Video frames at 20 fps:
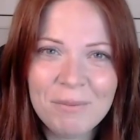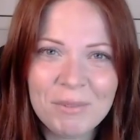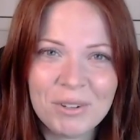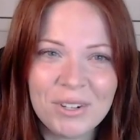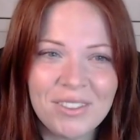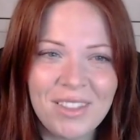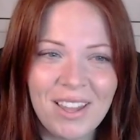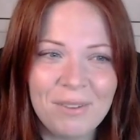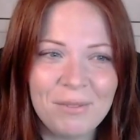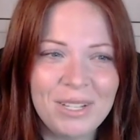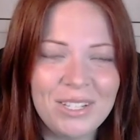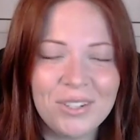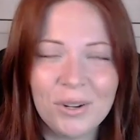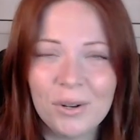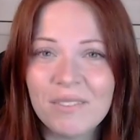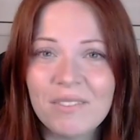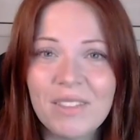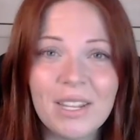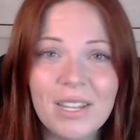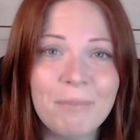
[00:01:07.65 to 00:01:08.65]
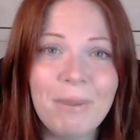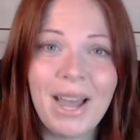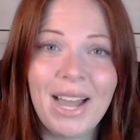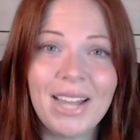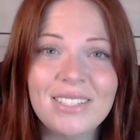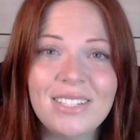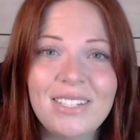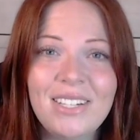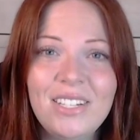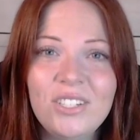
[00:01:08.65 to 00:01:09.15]
or that we don't have the
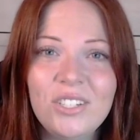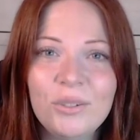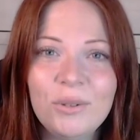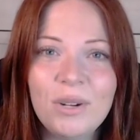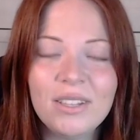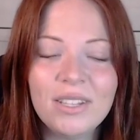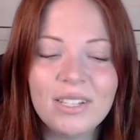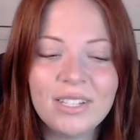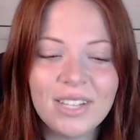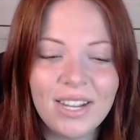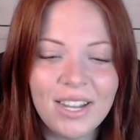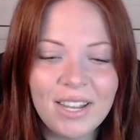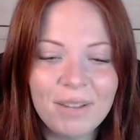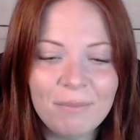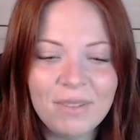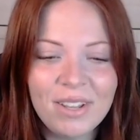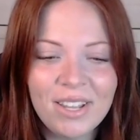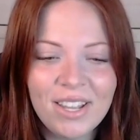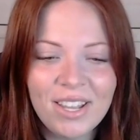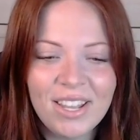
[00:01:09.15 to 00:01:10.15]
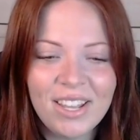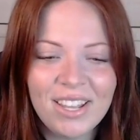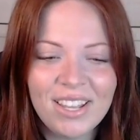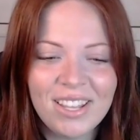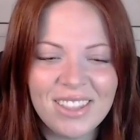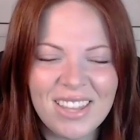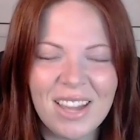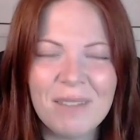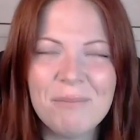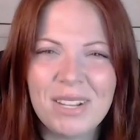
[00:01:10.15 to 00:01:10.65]
capacity to all the time,
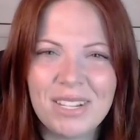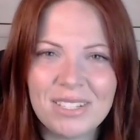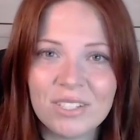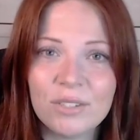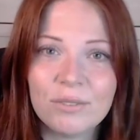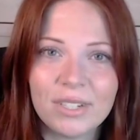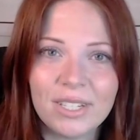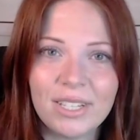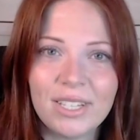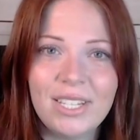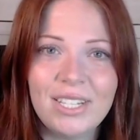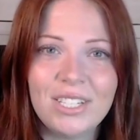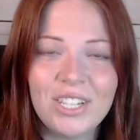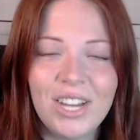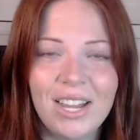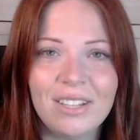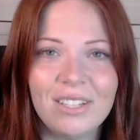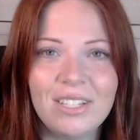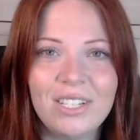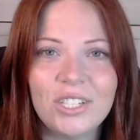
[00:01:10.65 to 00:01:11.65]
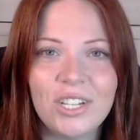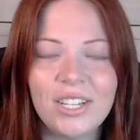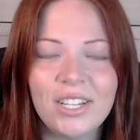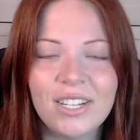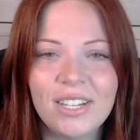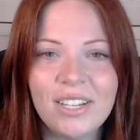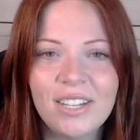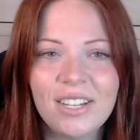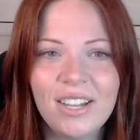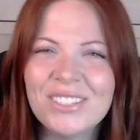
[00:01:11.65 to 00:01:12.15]
that makes it really challenging.